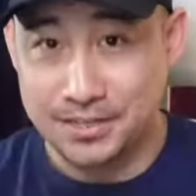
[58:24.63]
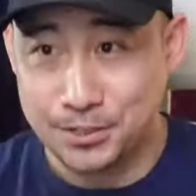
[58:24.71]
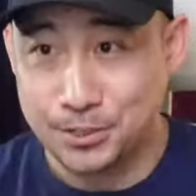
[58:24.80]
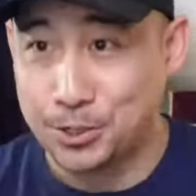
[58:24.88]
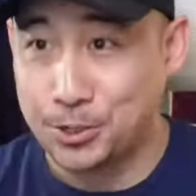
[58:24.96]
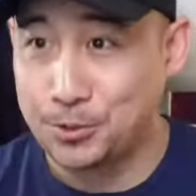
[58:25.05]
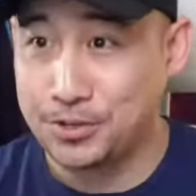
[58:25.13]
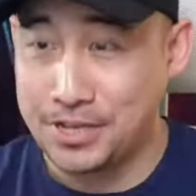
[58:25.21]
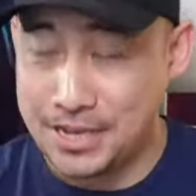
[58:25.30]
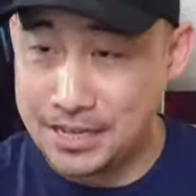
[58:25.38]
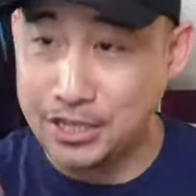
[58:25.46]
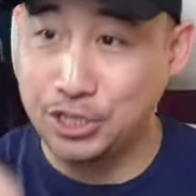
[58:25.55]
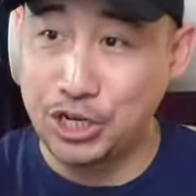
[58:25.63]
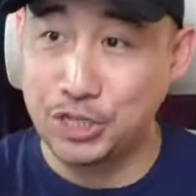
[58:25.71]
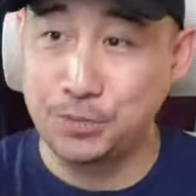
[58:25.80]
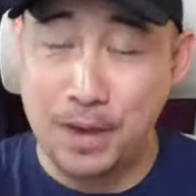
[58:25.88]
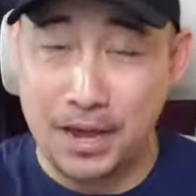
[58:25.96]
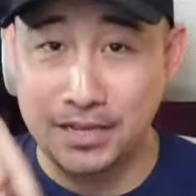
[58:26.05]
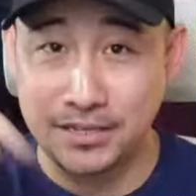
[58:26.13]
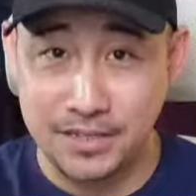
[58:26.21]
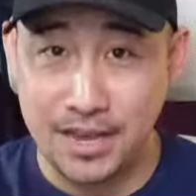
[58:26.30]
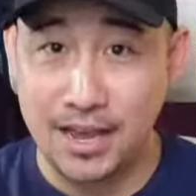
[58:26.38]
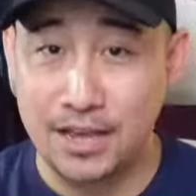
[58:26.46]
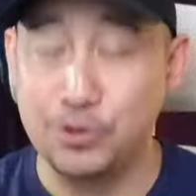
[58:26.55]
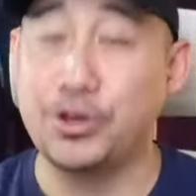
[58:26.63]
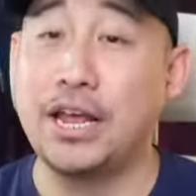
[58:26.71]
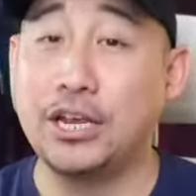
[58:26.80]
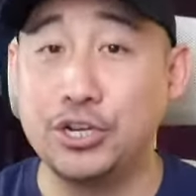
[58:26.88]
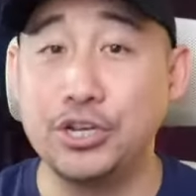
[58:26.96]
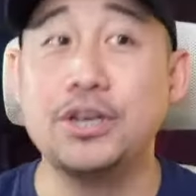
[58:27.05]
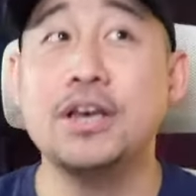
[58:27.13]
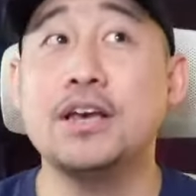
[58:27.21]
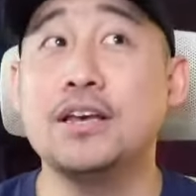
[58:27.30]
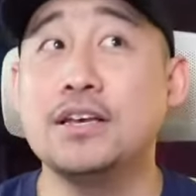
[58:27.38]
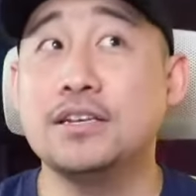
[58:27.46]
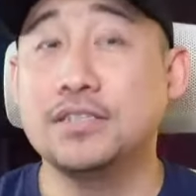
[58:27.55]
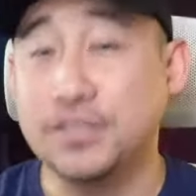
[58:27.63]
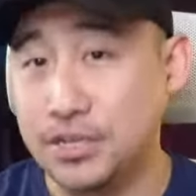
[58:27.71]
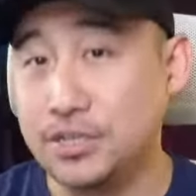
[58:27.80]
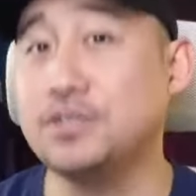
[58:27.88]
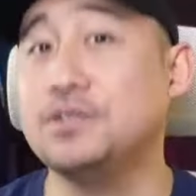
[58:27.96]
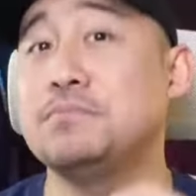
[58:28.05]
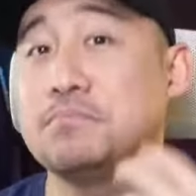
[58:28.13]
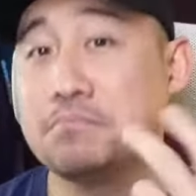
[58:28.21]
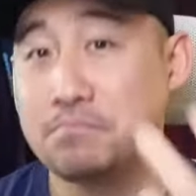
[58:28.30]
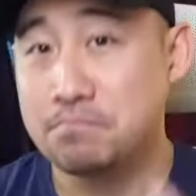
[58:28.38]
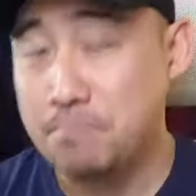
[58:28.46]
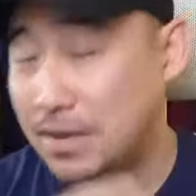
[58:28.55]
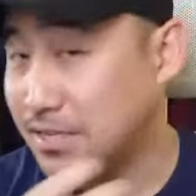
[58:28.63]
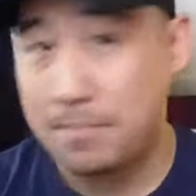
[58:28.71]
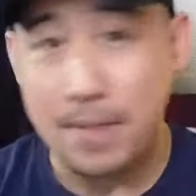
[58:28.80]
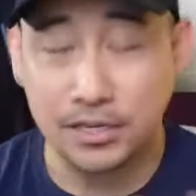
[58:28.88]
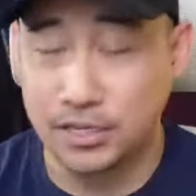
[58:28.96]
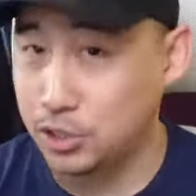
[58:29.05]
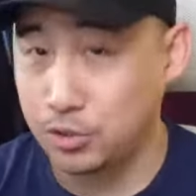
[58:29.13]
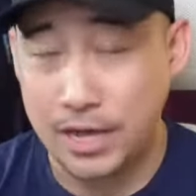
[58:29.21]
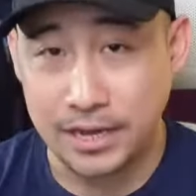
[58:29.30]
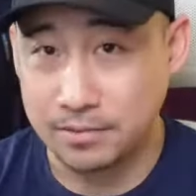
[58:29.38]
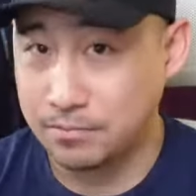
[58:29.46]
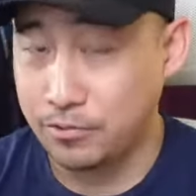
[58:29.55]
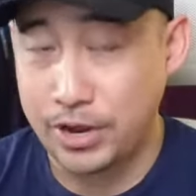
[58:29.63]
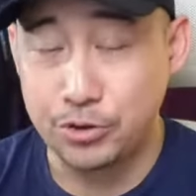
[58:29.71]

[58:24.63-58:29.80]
So the interchange pack is there. You can actually still mix and match as you like, right?